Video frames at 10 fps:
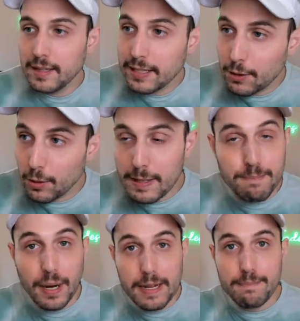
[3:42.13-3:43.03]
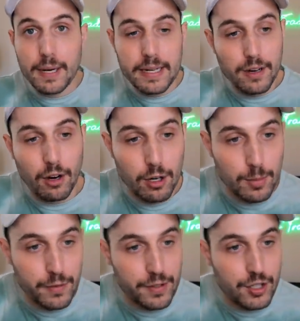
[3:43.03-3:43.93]
literally buddy buddy arm
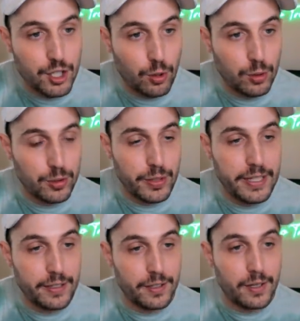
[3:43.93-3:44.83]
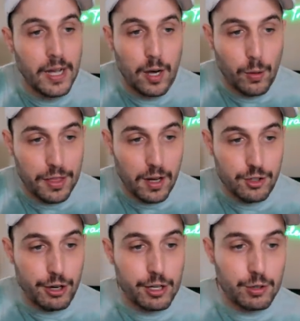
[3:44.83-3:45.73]
over the shoulder here with
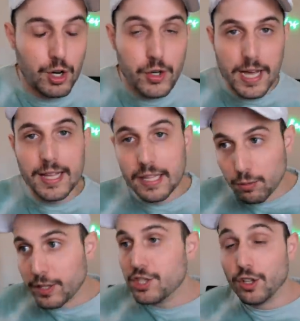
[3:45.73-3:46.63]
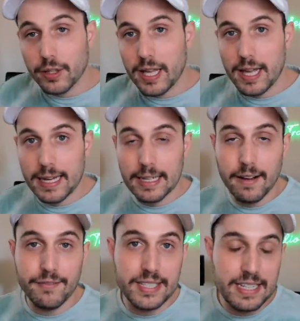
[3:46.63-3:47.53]
Andre Cronje, the original king
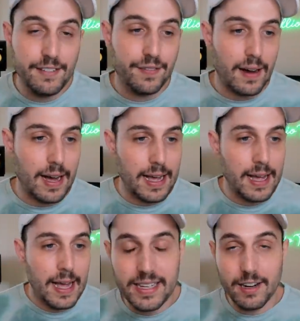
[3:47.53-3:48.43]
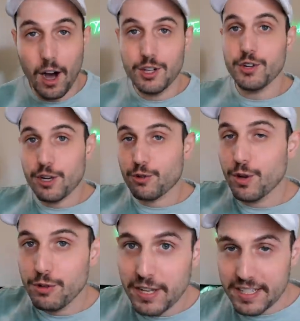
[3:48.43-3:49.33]
of DeFi, in Andre
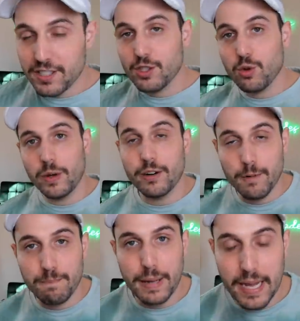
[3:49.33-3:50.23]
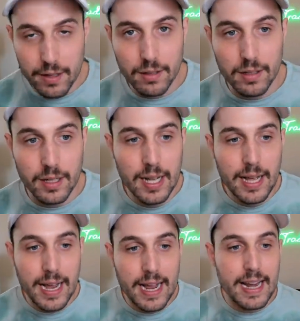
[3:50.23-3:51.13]
Cronje's Twitter banner,
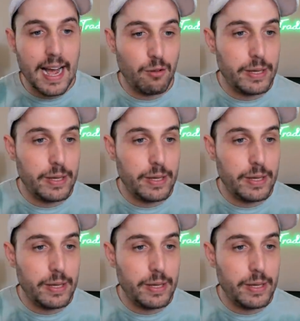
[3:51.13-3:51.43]
and now we